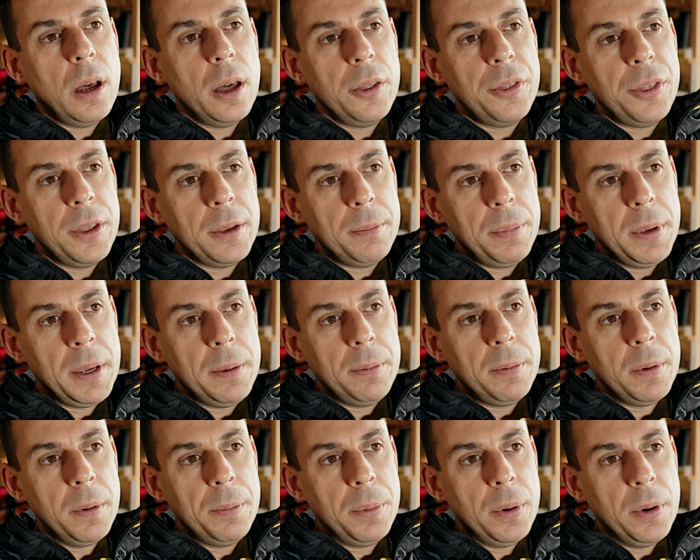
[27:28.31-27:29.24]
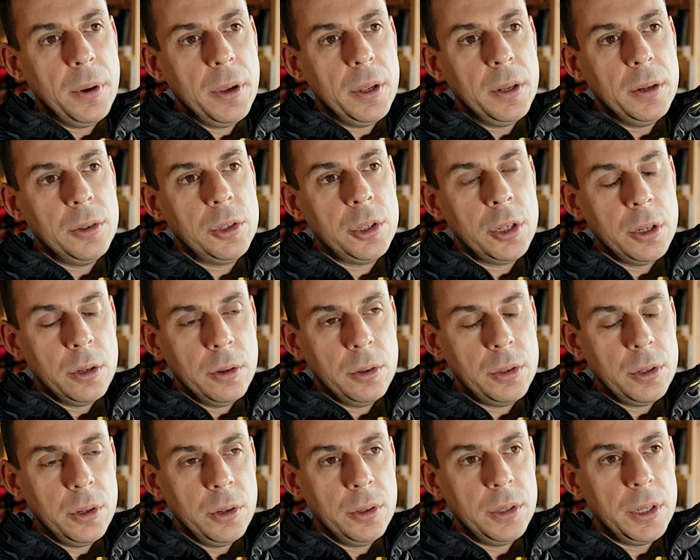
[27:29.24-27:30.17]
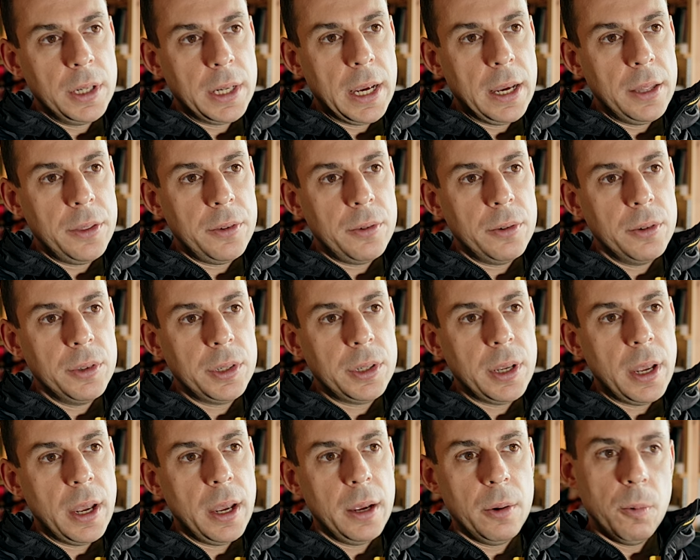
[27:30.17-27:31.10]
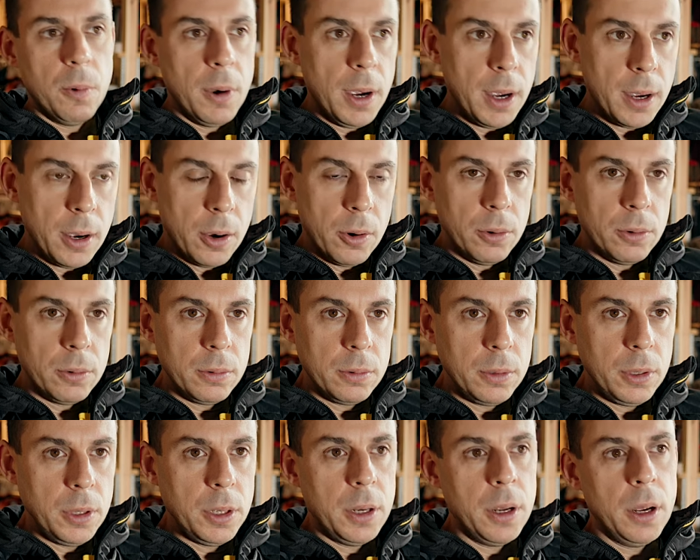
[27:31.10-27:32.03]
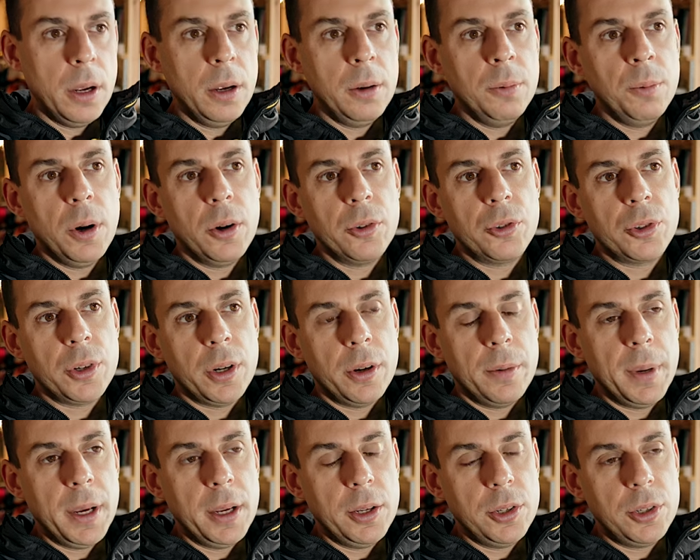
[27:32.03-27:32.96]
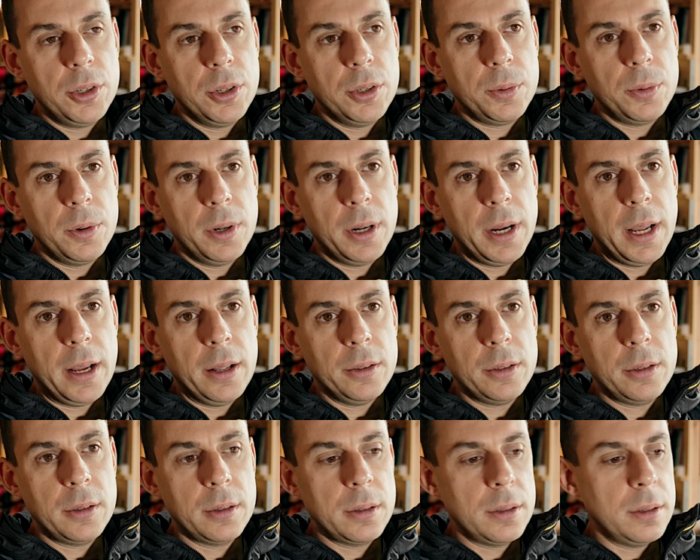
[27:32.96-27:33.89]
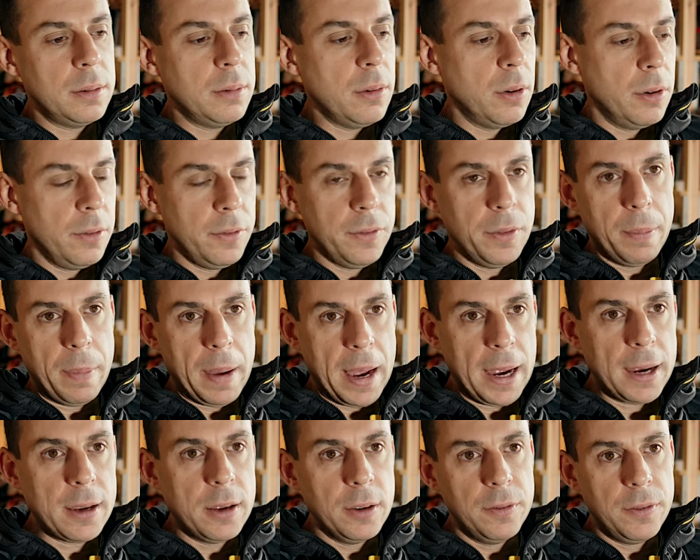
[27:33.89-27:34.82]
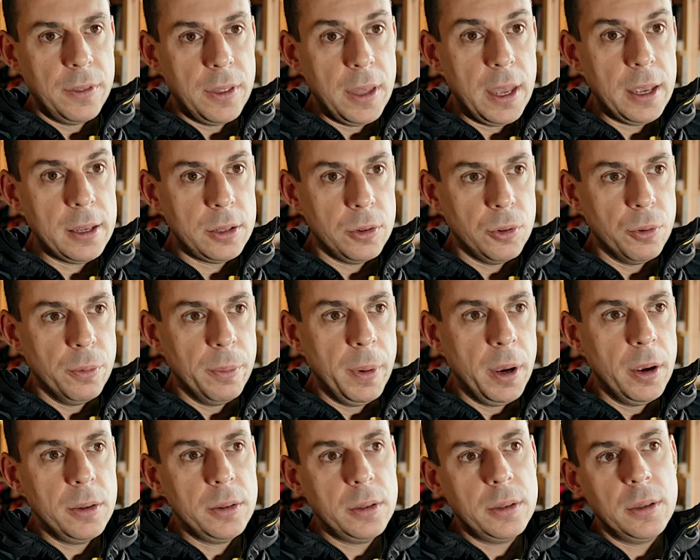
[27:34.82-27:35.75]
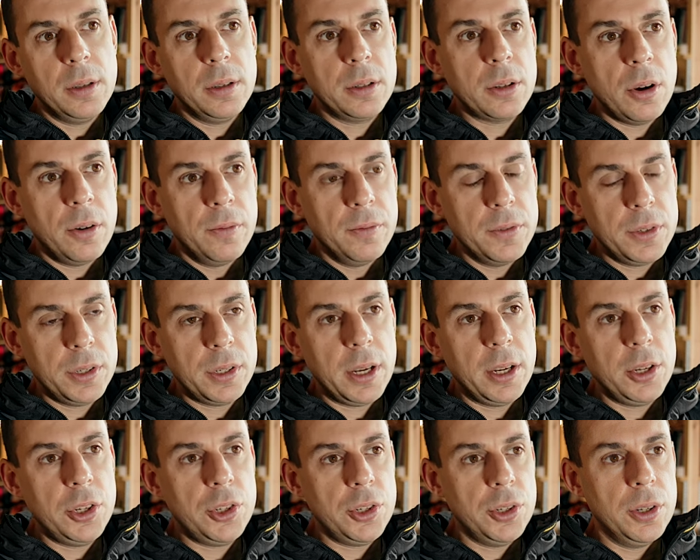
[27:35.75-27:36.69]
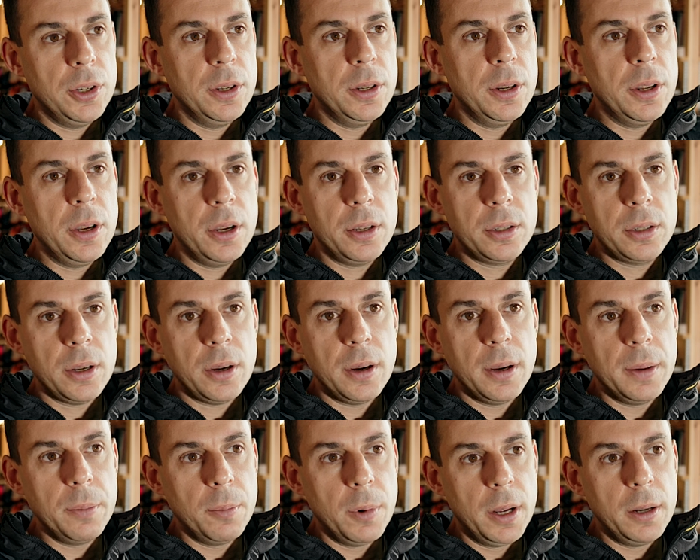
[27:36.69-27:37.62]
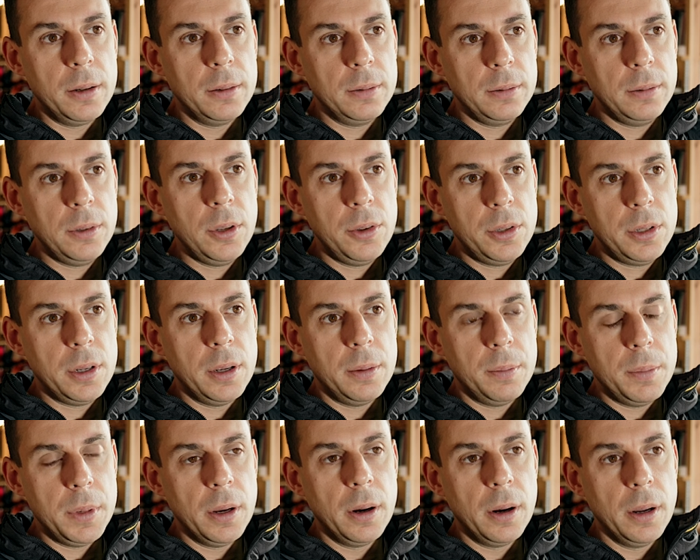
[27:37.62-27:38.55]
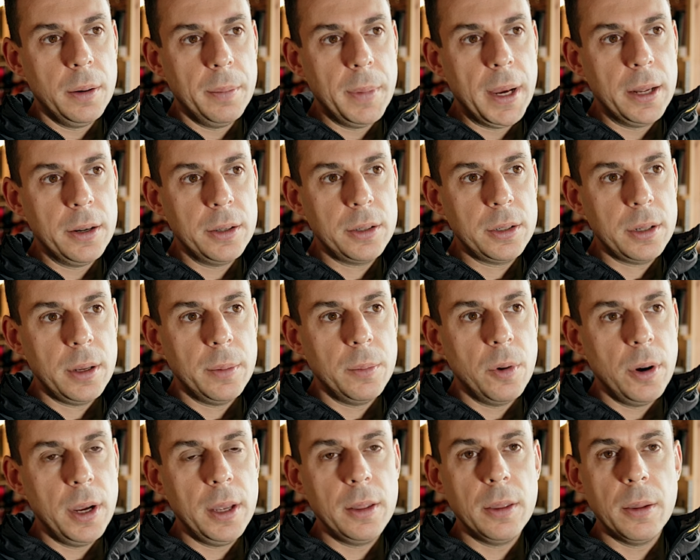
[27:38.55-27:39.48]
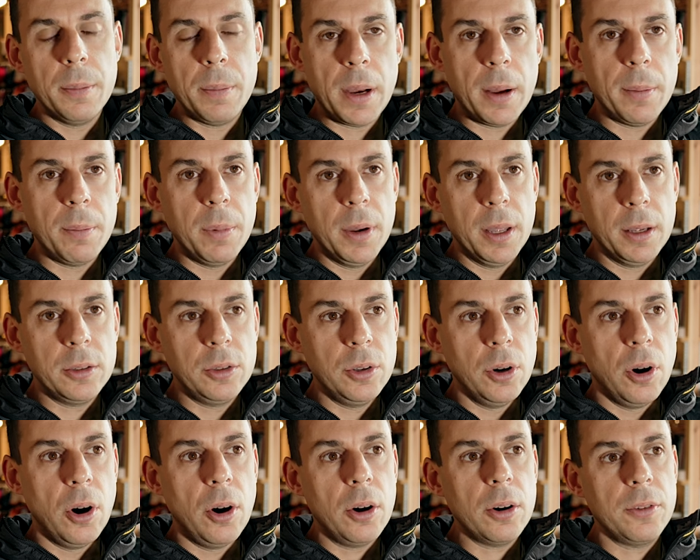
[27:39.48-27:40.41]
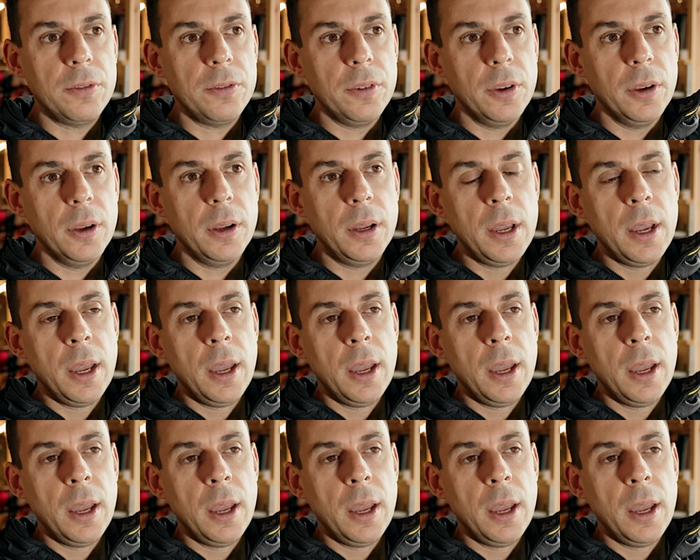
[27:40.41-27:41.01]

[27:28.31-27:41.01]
think people are putting two and two together and saying, well, you know, World Trail Majors were announced off the back of this, almost this conversation, and at a time when UTMB Ironman are somewhat in the public dock for